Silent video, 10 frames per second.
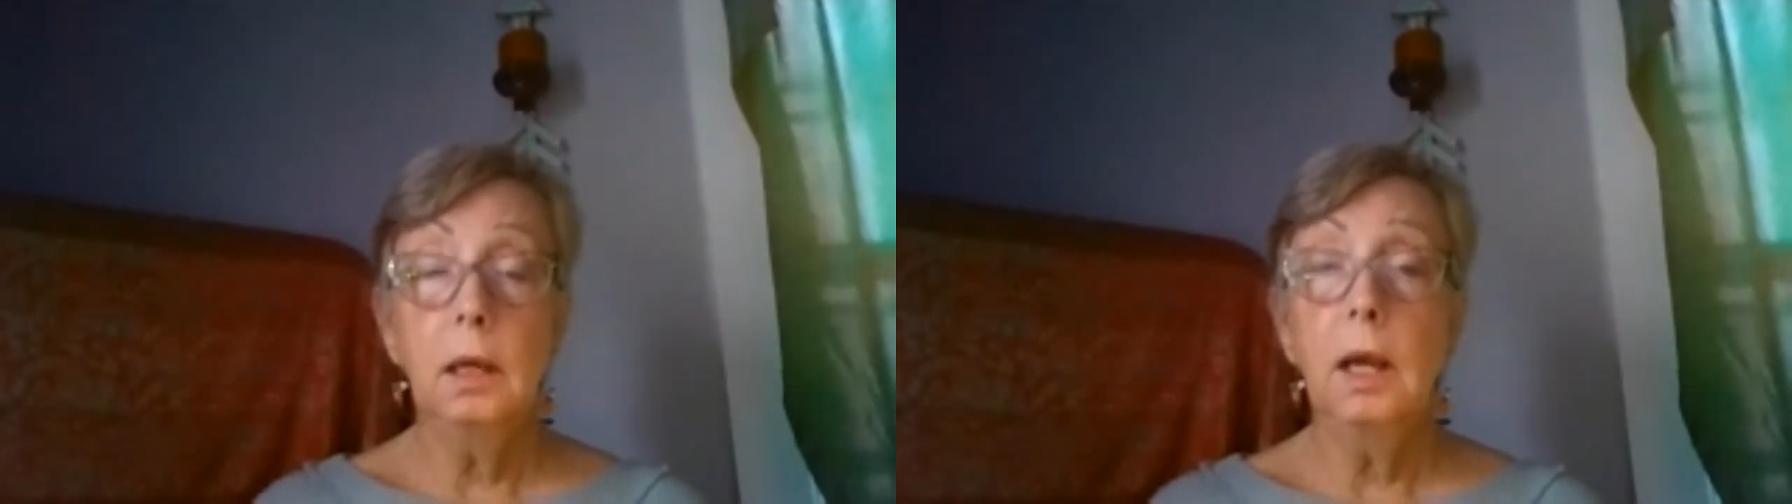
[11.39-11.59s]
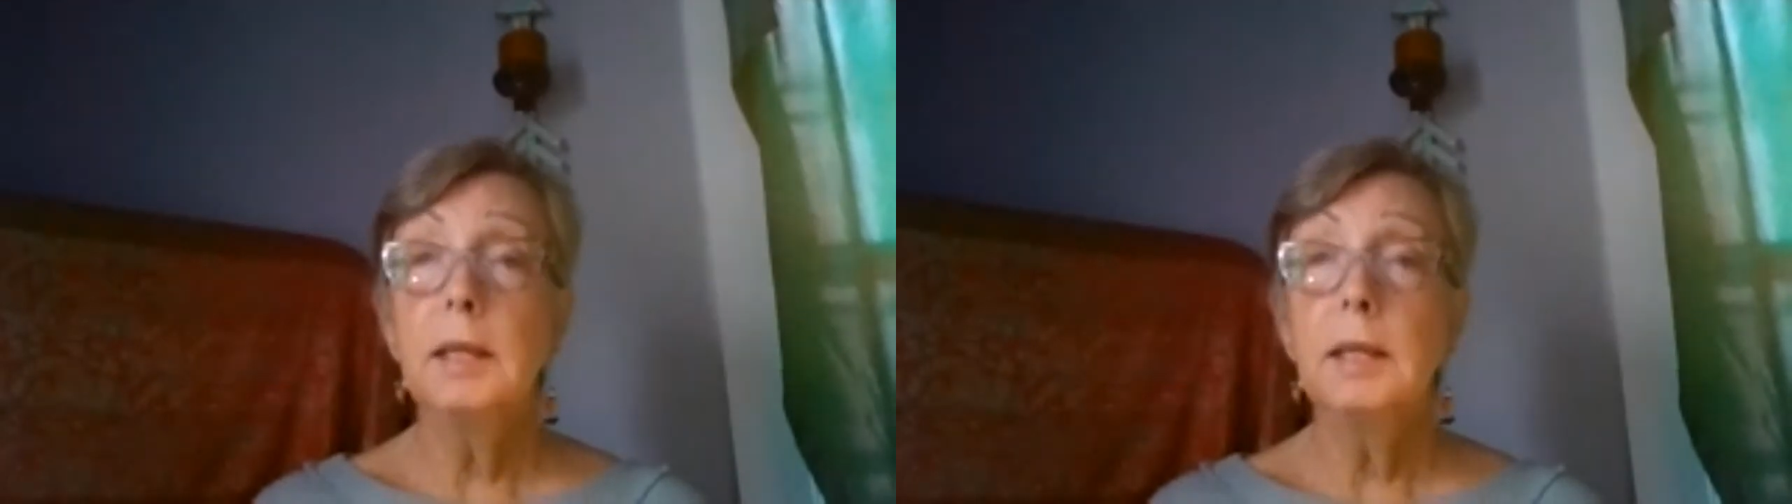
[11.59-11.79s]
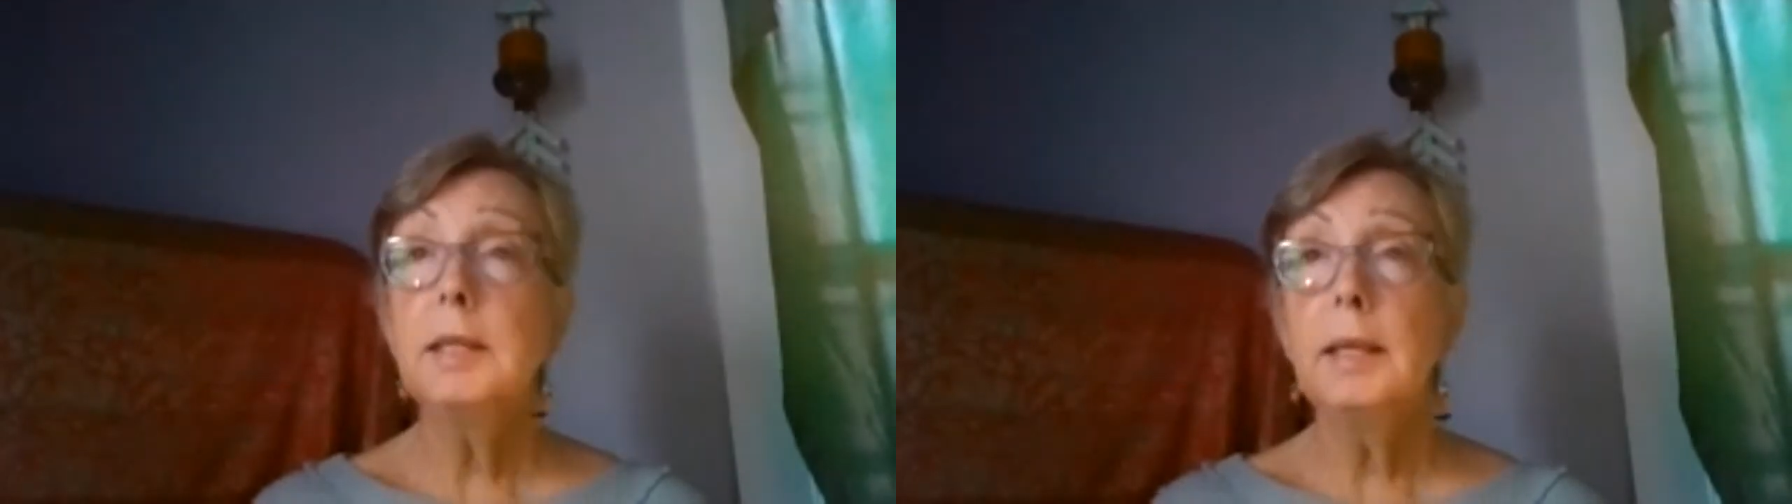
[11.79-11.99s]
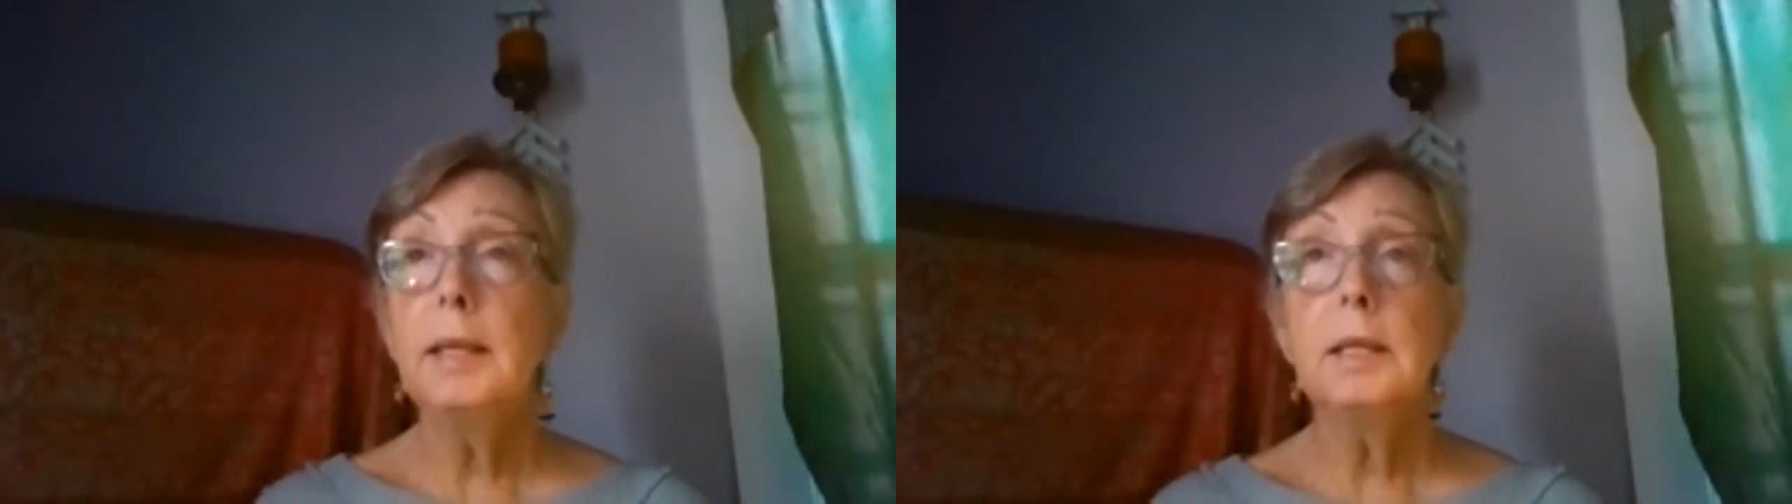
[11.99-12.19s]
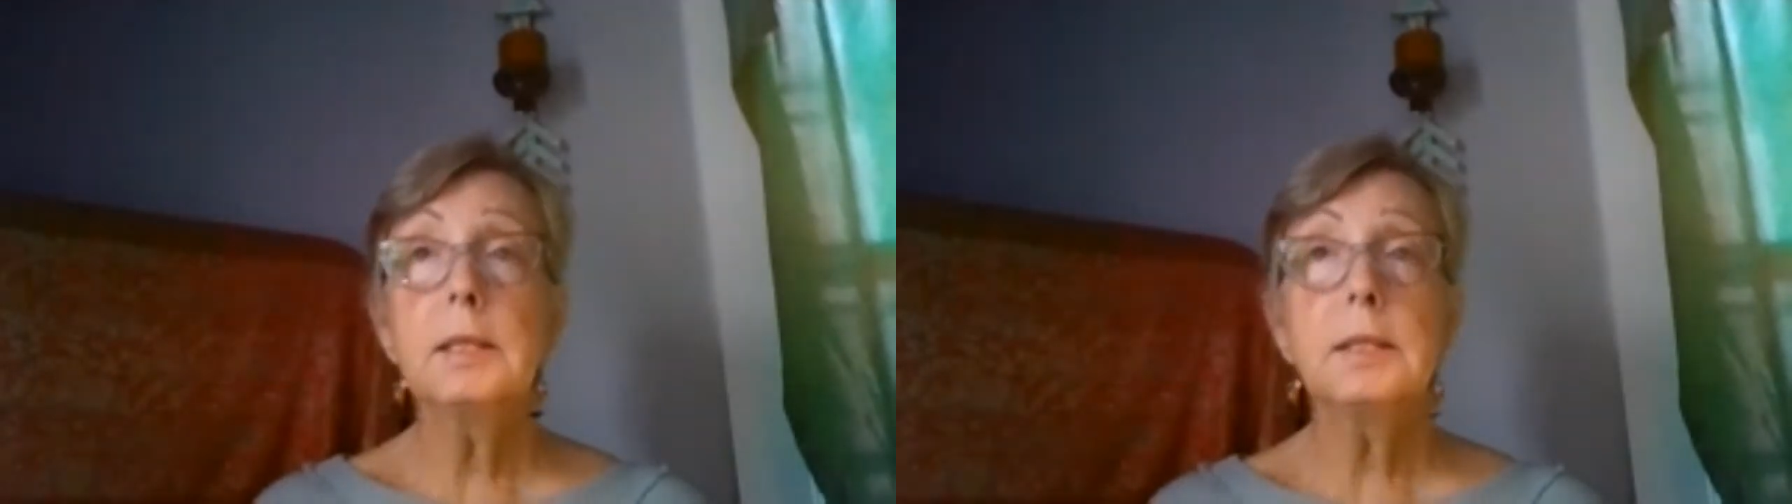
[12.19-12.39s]
a day
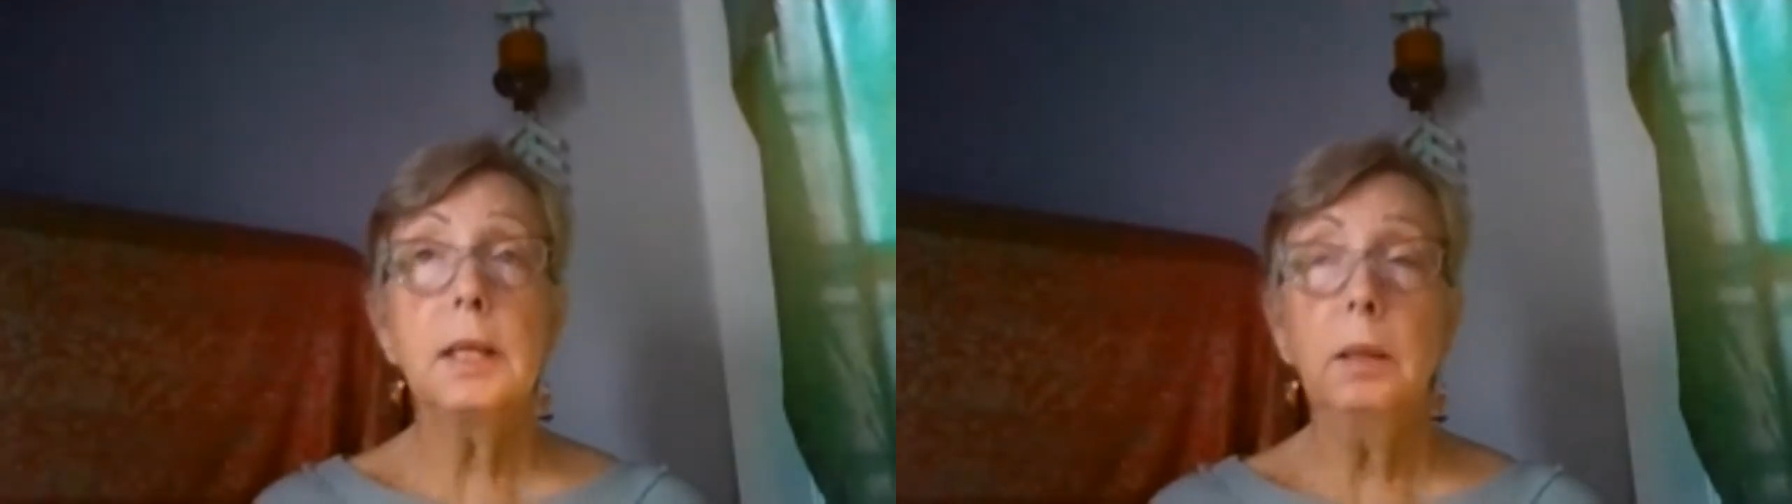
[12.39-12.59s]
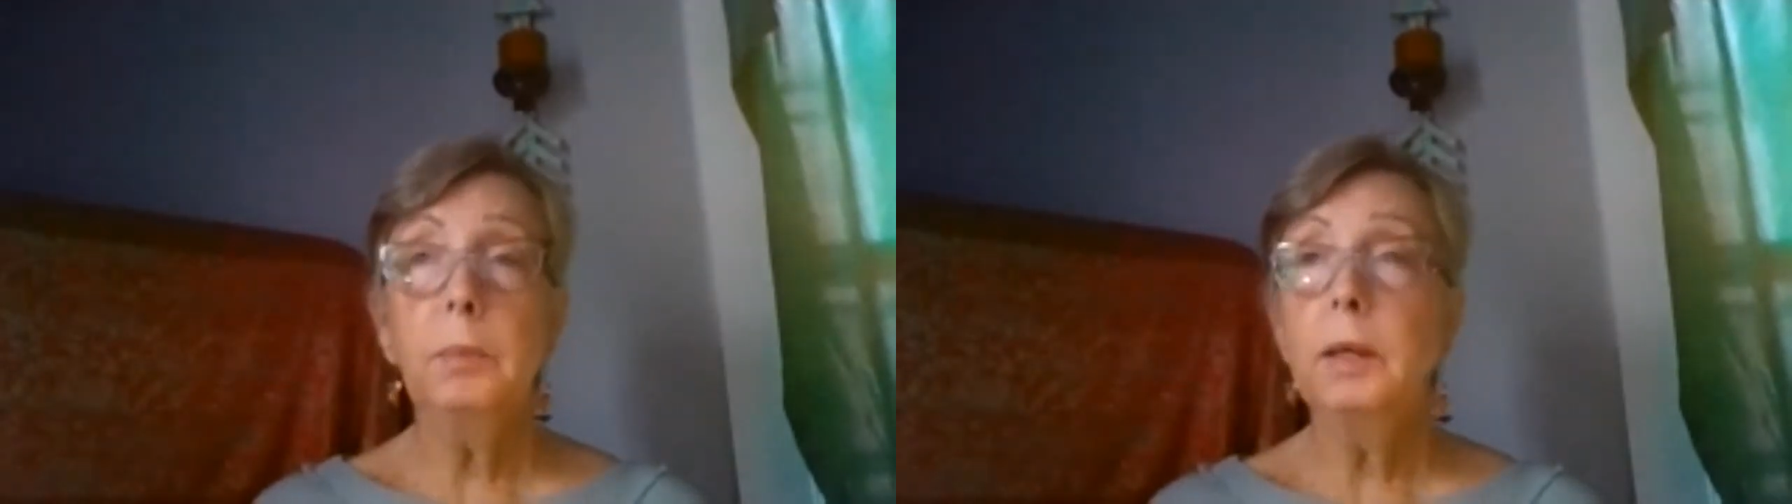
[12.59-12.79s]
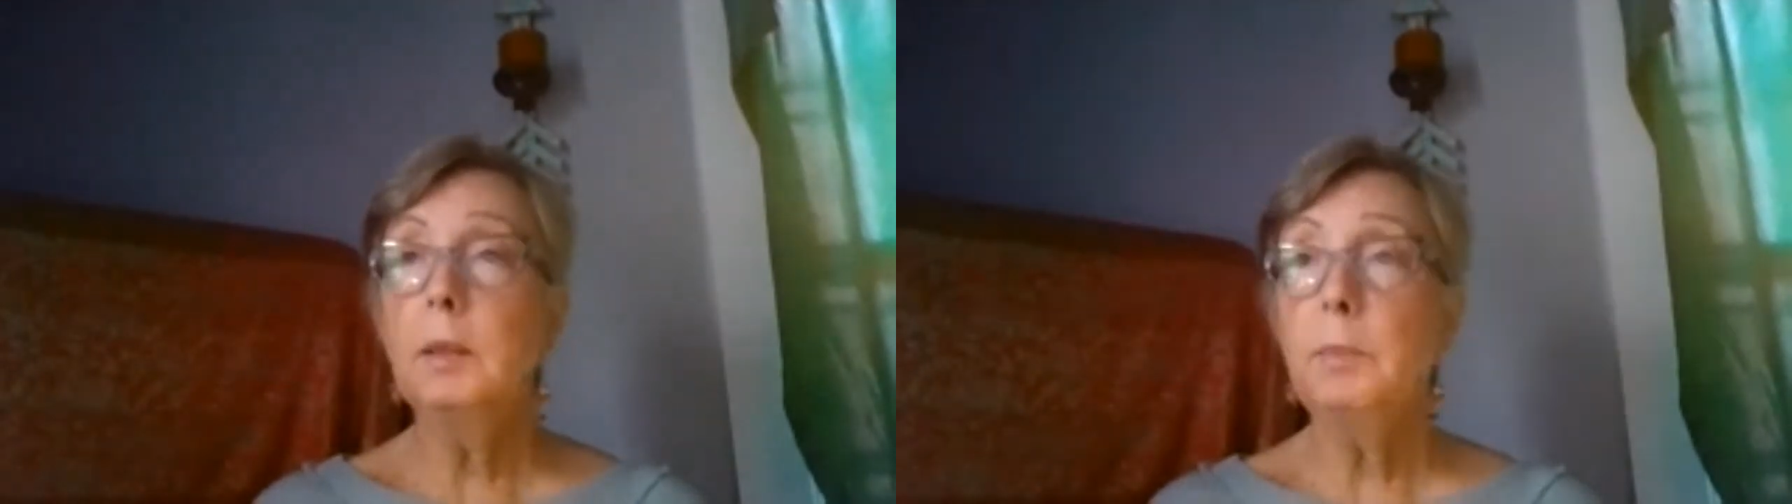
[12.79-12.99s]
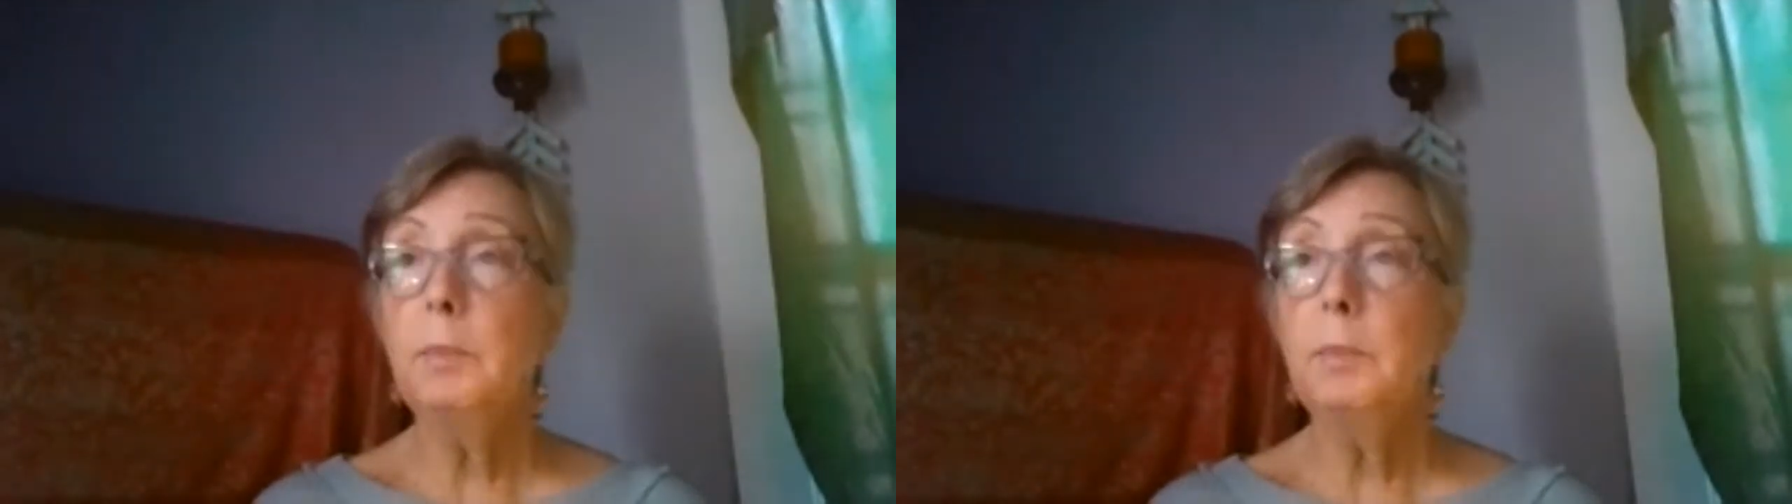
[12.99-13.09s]
that is celebrated